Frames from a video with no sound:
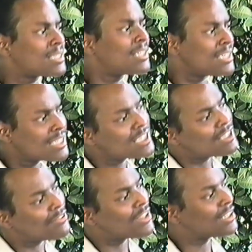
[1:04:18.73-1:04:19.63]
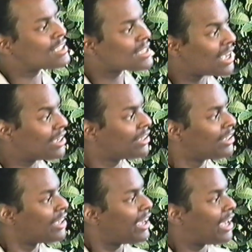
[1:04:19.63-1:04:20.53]
It's an insensitive thing to say,
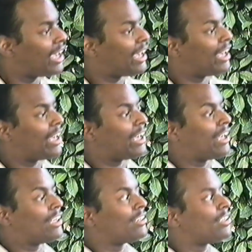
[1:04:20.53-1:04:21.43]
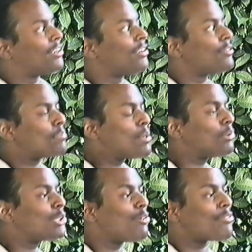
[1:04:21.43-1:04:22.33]
and
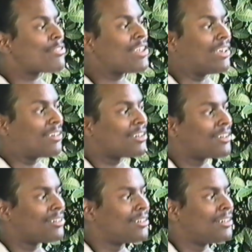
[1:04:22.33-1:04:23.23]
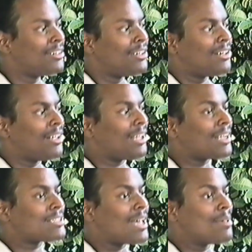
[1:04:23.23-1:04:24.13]
people don't think a
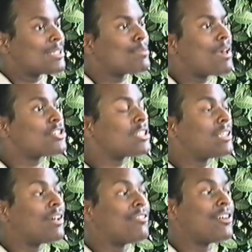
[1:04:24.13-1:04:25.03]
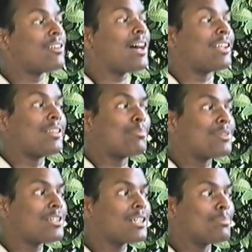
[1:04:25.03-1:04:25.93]
lot of times, especially if they're not in the
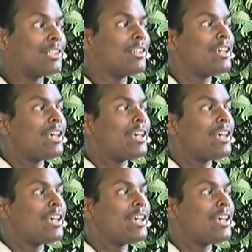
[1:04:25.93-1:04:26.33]
predicament.